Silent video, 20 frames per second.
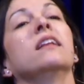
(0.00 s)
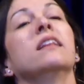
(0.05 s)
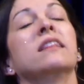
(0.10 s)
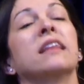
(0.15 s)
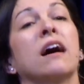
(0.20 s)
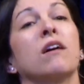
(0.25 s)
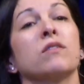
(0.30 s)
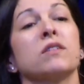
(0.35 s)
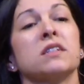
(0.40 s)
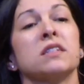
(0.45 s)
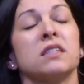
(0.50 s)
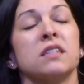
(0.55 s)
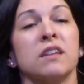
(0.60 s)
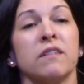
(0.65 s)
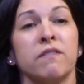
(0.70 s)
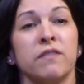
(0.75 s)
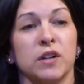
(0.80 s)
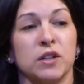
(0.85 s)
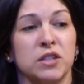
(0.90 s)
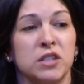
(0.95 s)
that was the
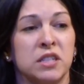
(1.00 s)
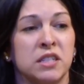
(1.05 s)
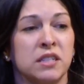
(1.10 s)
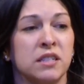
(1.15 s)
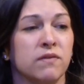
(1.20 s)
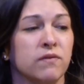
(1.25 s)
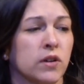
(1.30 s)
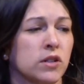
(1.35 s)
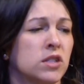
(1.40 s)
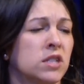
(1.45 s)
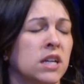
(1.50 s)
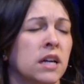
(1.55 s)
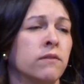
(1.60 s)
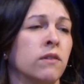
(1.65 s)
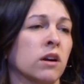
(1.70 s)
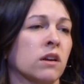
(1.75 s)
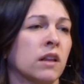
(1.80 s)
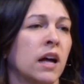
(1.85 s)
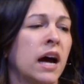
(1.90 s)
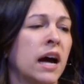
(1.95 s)
first day of
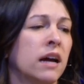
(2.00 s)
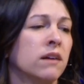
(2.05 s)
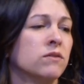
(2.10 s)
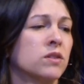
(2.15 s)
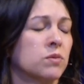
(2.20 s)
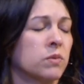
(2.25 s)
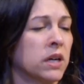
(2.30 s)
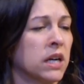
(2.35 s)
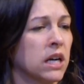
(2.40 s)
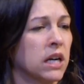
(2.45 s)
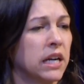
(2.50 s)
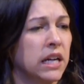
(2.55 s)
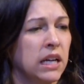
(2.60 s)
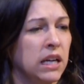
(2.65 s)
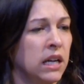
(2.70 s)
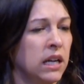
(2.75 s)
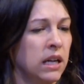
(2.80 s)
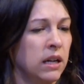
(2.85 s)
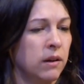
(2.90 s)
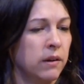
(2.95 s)
our lives where
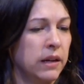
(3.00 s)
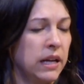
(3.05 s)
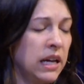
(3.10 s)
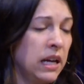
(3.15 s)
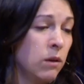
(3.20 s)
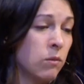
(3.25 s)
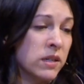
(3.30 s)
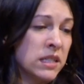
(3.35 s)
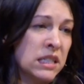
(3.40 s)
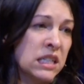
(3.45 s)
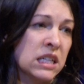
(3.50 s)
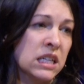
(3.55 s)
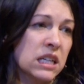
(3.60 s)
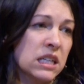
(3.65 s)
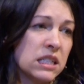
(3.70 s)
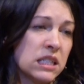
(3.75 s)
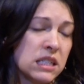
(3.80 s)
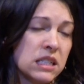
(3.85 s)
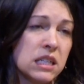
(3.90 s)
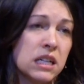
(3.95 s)
he
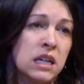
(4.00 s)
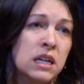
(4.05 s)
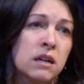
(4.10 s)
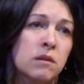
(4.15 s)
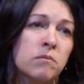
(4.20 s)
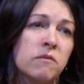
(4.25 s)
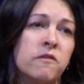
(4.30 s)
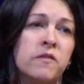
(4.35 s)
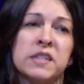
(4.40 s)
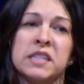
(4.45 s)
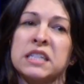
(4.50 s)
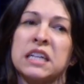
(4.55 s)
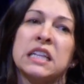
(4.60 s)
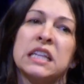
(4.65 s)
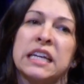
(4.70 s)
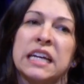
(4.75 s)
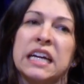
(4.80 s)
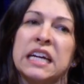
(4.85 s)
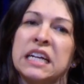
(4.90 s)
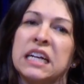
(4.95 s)
wasn't
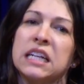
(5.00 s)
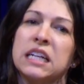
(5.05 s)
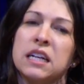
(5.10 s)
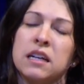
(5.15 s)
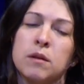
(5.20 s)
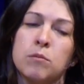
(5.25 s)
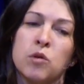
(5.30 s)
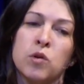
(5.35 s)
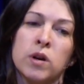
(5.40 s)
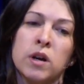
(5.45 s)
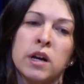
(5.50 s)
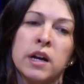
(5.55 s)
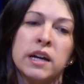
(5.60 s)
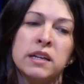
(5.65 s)
physically in it anymore.